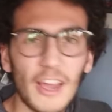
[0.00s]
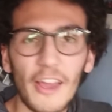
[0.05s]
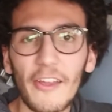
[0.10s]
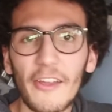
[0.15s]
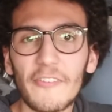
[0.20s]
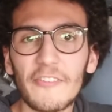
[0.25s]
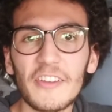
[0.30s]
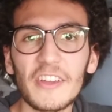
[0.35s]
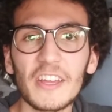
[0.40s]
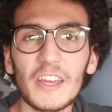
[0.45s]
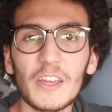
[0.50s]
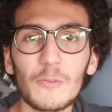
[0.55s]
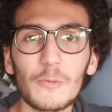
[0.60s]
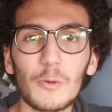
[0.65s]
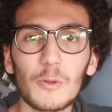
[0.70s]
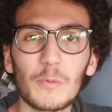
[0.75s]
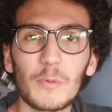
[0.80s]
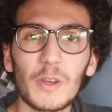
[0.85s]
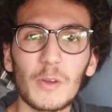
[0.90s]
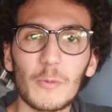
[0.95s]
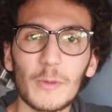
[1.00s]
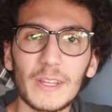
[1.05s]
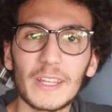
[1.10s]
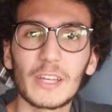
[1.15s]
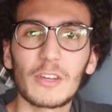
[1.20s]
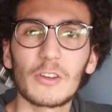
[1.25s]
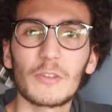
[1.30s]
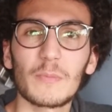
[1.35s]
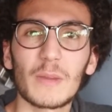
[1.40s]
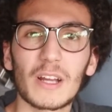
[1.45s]
I think it would be really
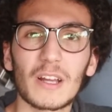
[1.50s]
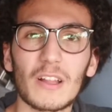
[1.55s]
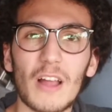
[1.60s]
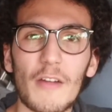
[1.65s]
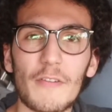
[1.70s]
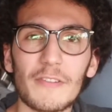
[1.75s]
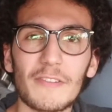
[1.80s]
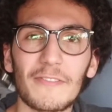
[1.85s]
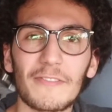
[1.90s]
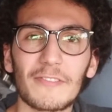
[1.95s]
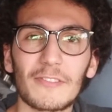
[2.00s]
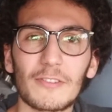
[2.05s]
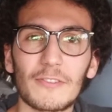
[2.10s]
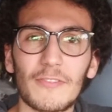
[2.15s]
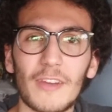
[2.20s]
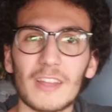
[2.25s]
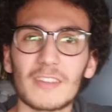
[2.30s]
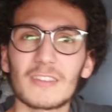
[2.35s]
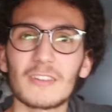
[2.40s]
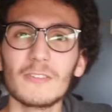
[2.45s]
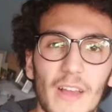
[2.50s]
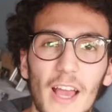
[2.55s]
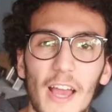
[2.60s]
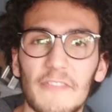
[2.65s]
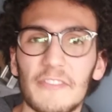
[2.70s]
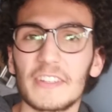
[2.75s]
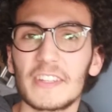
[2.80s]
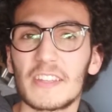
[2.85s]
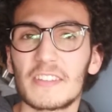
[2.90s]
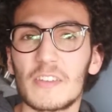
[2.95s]
good McLaren to Vettel. I
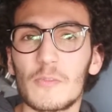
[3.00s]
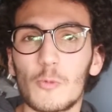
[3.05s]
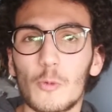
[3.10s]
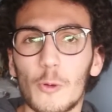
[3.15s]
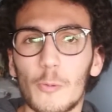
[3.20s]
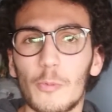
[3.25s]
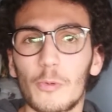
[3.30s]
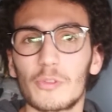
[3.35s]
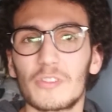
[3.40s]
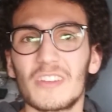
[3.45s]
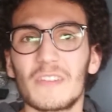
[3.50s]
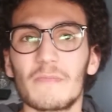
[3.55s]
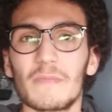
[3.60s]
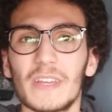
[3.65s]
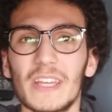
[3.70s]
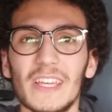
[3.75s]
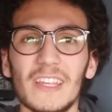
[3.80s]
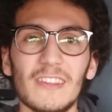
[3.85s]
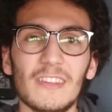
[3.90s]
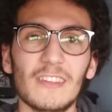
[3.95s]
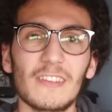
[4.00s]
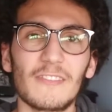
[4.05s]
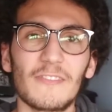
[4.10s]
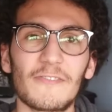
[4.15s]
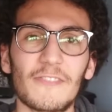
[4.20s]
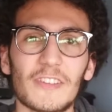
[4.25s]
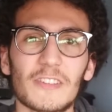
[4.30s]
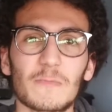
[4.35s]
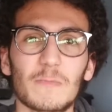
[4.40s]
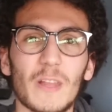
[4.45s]
think the team would put him in
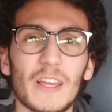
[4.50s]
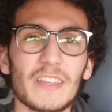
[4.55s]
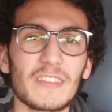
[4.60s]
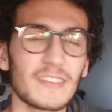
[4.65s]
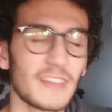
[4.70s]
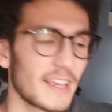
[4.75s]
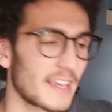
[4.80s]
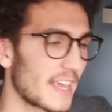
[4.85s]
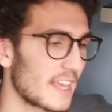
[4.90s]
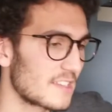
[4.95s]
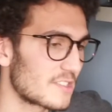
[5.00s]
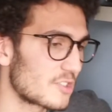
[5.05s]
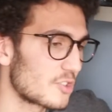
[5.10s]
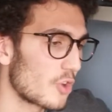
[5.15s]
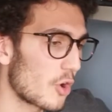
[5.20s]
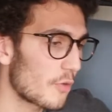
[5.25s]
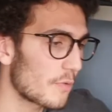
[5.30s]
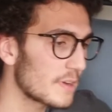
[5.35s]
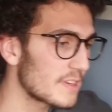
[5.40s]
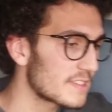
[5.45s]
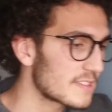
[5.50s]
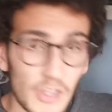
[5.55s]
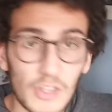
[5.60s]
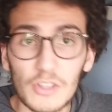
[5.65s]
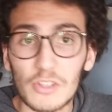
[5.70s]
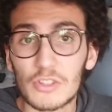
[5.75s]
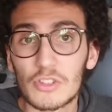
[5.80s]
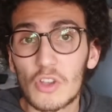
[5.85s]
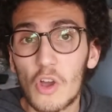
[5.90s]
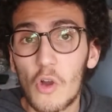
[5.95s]
first place against Norris.
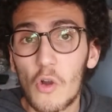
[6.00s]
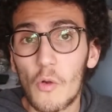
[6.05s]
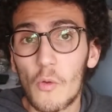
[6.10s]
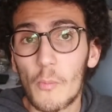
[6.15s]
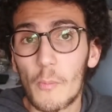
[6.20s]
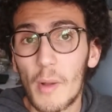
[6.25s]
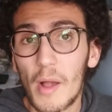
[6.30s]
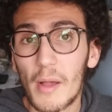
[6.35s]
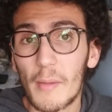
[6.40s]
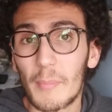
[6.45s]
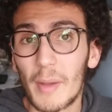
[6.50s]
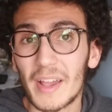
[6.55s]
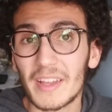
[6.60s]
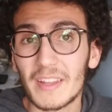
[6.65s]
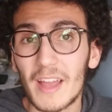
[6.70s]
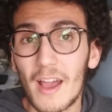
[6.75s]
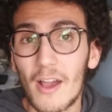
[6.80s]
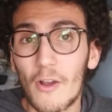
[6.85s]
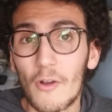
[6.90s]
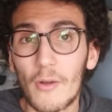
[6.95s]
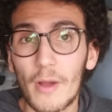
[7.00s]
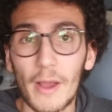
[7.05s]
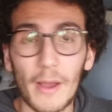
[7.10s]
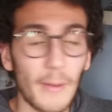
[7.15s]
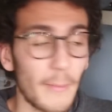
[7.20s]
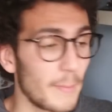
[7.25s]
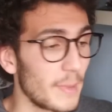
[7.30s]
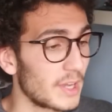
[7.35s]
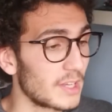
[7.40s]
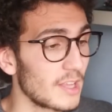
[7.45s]
So by now,
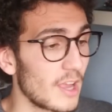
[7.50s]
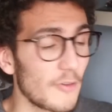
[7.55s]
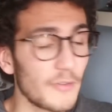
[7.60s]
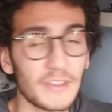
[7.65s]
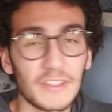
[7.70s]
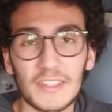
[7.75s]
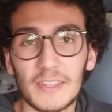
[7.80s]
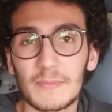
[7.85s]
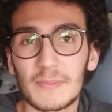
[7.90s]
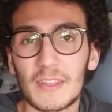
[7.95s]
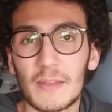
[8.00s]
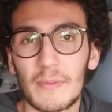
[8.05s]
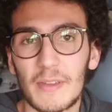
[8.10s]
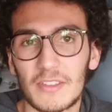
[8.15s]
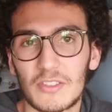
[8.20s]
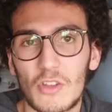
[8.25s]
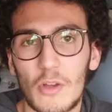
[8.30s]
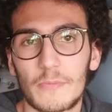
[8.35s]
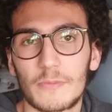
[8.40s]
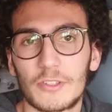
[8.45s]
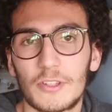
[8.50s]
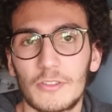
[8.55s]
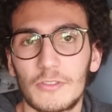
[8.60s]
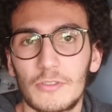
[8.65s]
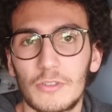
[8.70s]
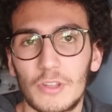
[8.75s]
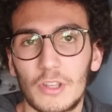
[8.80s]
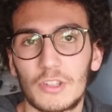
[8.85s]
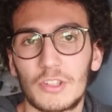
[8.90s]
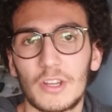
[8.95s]
McLaren seems the best option
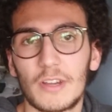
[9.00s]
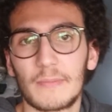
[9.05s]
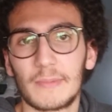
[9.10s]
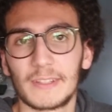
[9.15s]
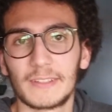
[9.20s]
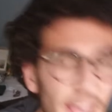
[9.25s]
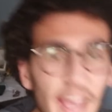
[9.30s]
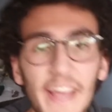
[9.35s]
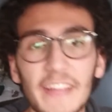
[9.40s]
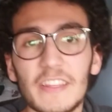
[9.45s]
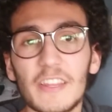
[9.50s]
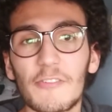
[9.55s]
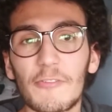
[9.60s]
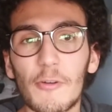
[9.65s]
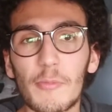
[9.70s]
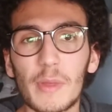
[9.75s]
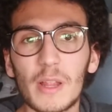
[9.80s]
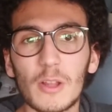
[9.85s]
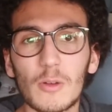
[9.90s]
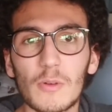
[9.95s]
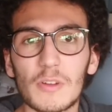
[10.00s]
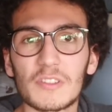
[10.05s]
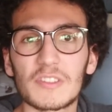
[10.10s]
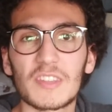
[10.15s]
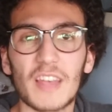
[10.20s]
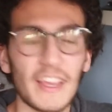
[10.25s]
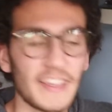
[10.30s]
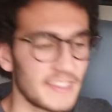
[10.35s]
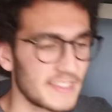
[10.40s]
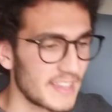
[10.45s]
to the German. And the Formula One
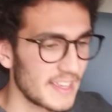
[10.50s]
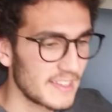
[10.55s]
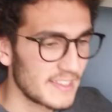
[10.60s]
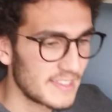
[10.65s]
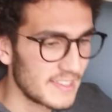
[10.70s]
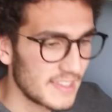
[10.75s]
side says